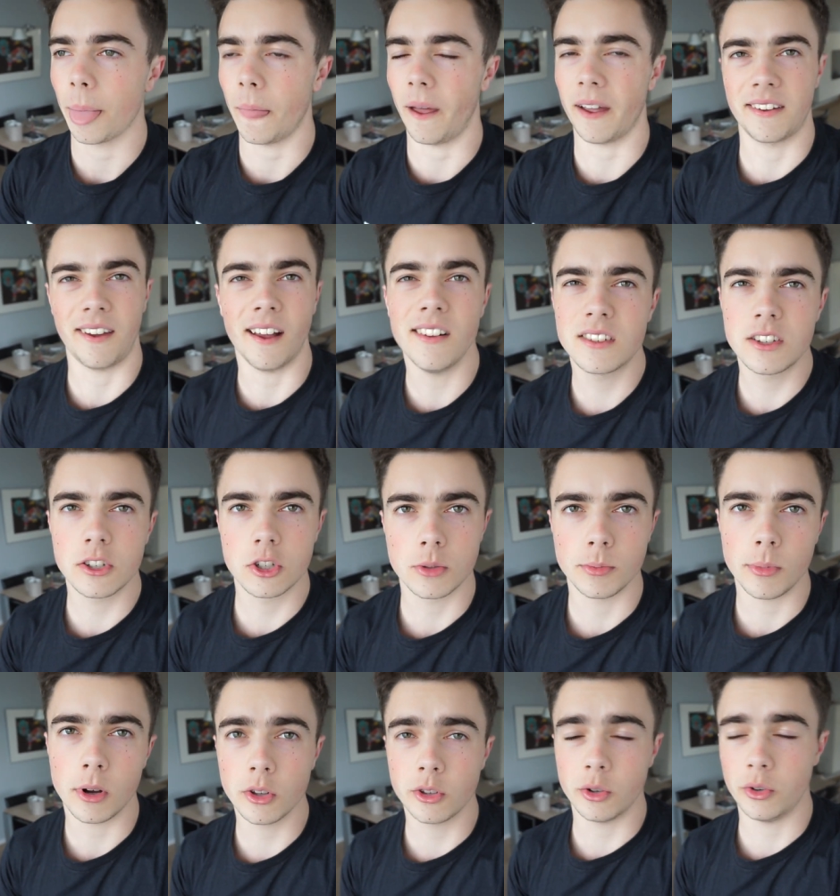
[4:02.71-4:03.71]
against a
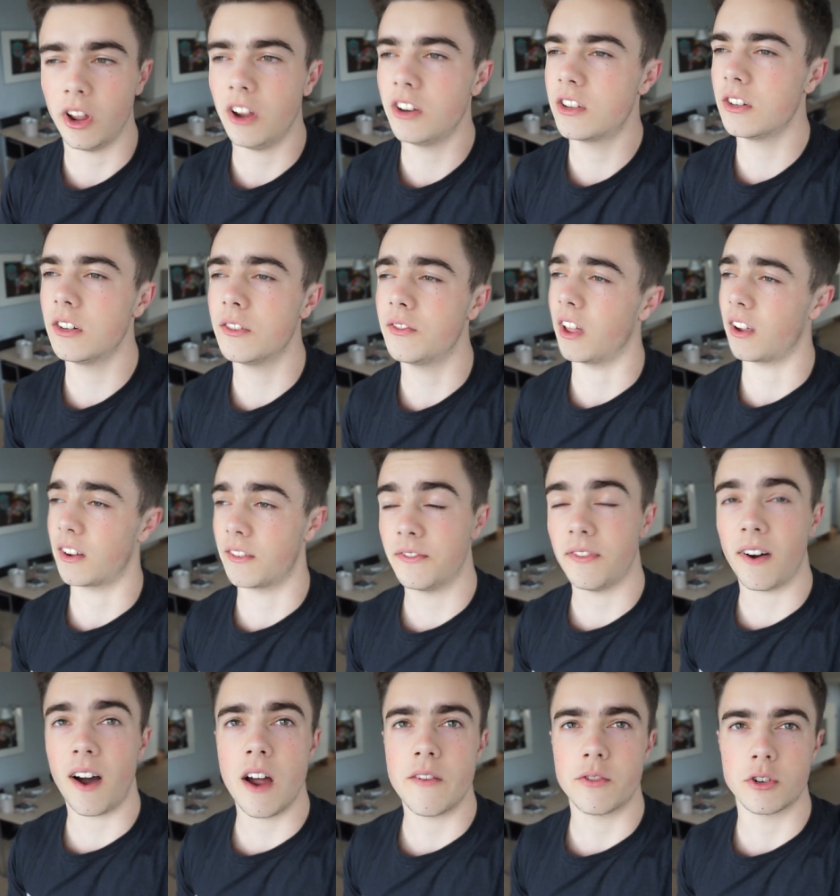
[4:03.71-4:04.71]
small donation of like
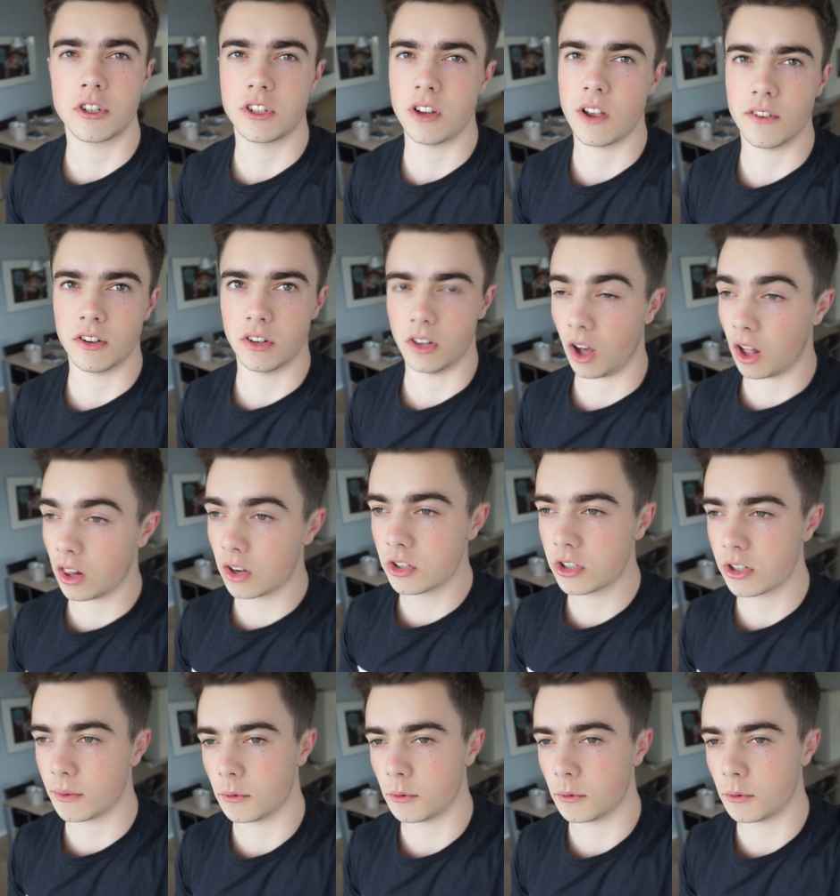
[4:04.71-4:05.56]
five or seven dollars.